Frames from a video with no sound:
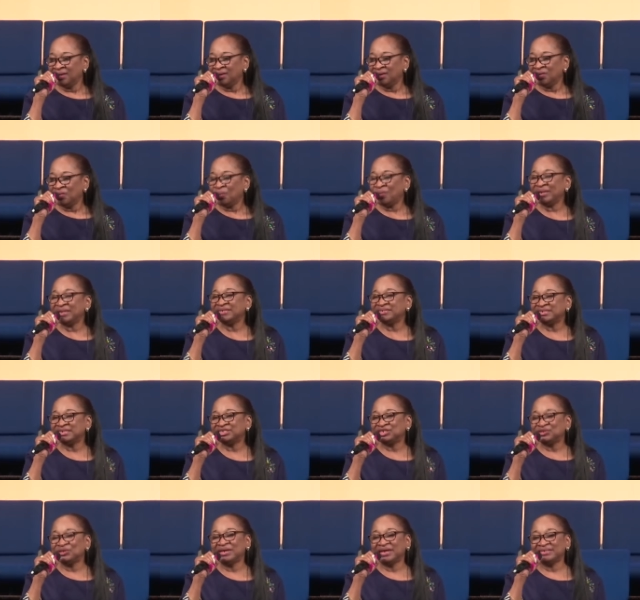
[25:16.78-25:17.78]
What is it
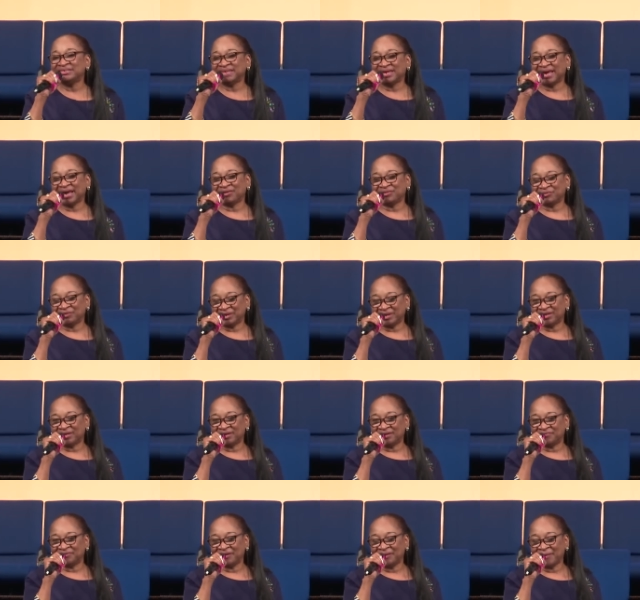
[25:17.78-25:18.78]
you need to get rid
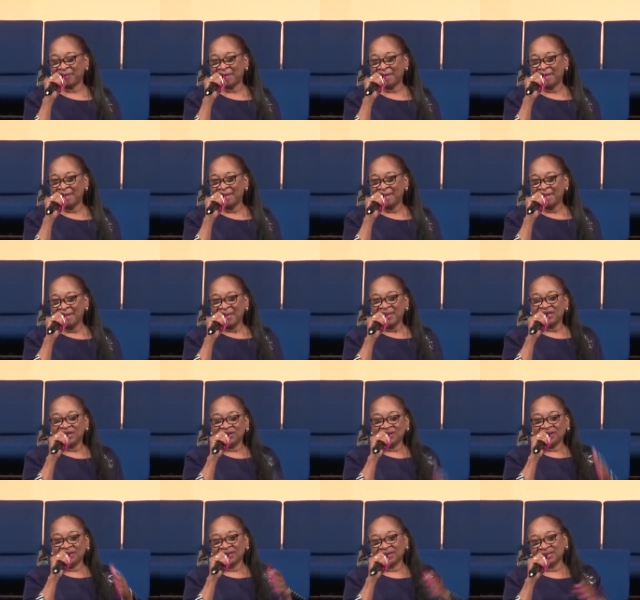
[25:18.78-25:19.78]
of? You
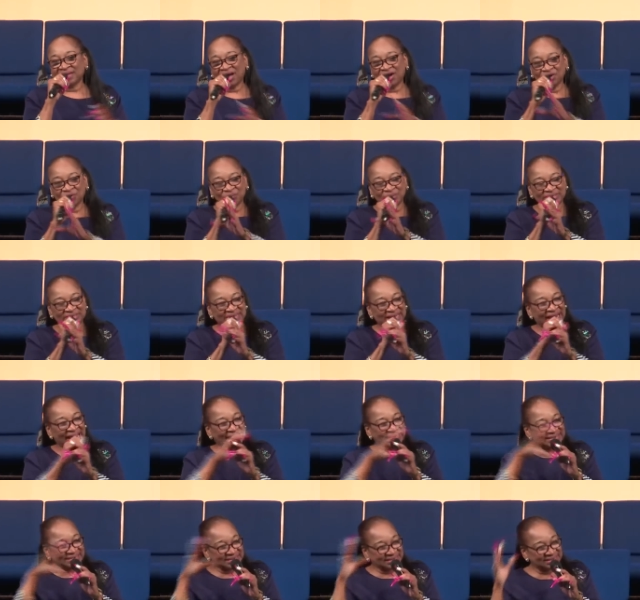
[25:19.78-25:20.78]
know, the code was a
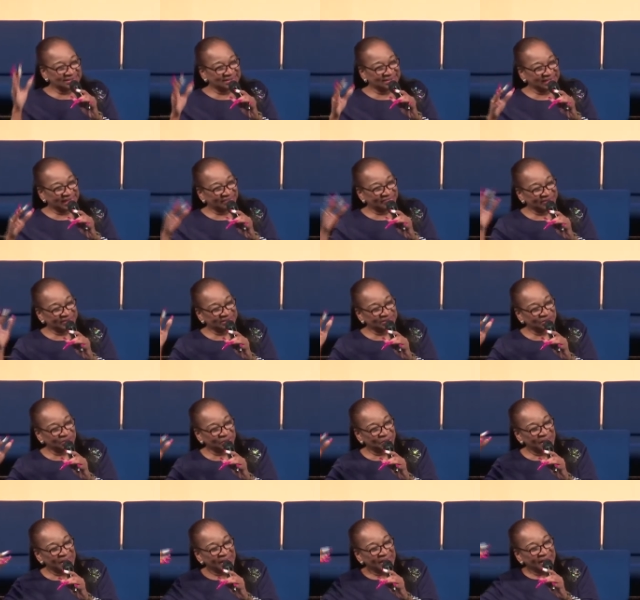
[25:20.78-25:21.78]
license given
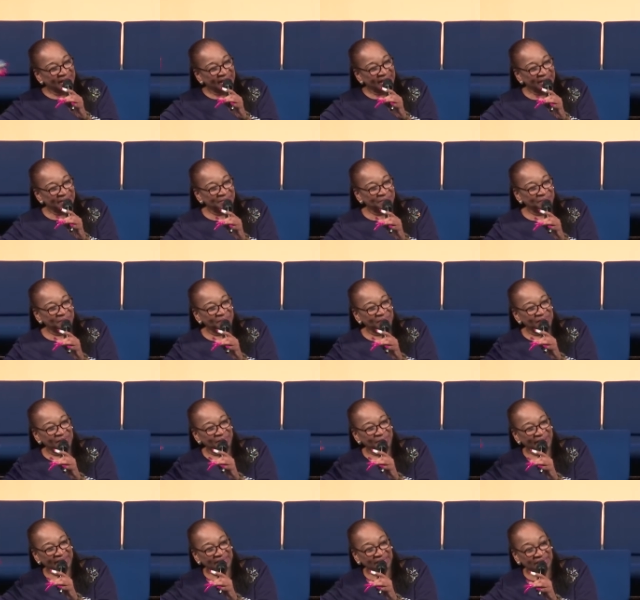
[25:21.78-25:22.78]
to him
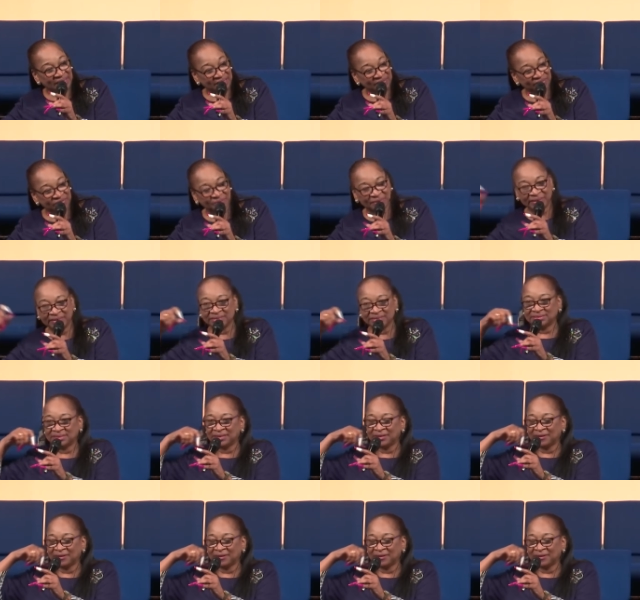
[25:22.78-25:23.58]
by the government.